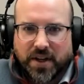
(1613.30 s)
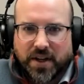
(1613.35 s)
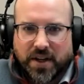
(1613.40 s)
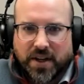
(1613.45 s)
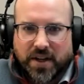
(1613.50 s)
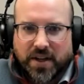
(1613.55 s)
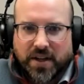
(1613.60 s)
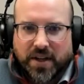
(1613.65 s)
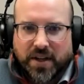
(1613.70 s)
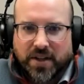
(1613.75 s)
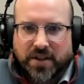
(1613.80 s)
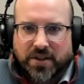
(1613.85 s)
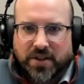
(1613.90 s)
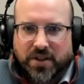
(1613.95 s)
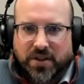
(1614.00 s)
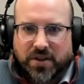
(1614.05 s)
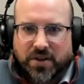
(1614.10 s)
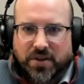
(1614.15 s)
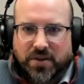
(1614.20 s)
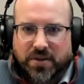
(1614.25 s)
And so
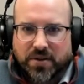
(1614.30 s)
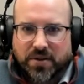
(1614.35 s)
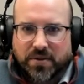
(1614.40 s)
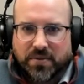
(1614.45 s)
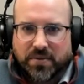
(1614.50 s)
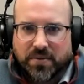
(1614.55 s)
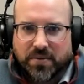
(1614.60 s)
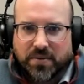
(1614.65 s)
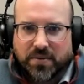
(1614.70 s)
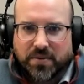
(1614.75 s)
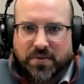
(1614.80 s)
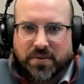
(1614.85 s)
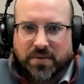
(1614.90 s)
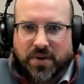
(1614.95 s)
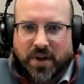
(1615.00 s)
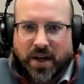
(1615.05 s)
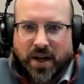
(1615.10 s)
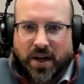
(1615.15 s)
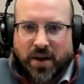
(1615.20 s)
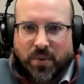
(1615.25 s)
there's
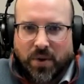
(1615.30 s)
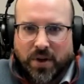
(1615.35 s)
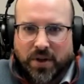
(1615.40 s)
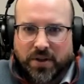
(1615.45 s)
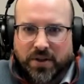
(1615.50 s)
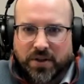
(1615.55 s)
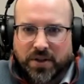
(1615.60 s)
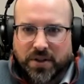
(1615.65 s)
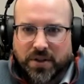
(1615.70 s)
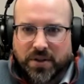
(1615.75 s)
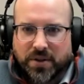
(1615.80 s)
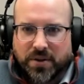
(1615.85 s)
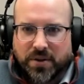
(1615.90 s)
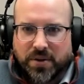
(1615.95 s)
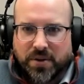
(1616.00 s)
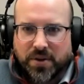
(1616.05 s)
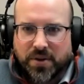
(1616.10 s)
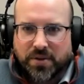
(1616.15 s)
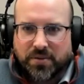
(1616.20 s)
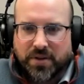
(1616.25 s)
1, 2,
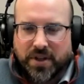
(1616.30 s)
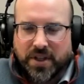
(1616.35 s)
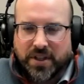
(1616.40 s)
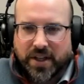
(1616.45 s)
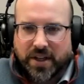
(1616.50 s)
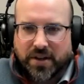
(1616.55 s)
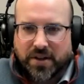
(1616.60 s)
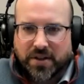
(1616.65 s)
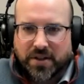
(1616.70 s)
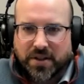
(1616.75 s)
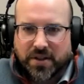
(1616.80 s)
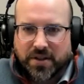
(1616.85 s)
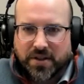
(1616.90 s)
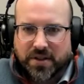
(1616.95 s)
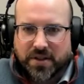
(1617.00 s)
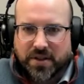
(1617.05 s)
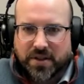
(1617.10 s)
3 terraces.